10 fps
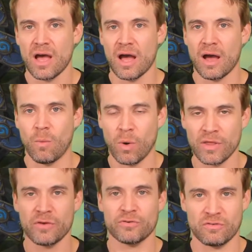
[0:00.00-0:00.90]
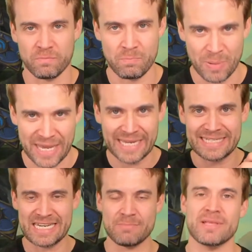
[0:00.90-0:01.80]
one of those sort of
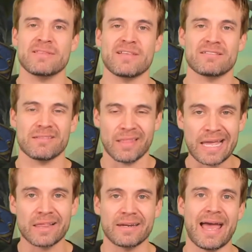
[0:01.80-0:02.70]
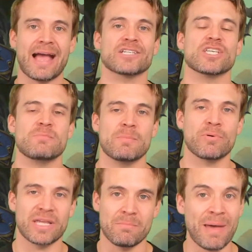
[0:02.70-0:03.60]
big demons that's likely to actually be
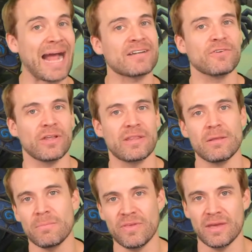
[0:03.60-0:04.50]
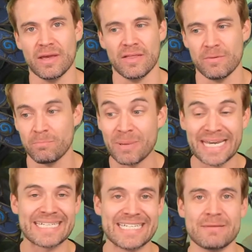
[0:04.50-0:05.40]
pretty impactful in the
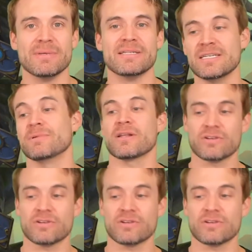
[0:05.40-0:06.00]
big demon hunter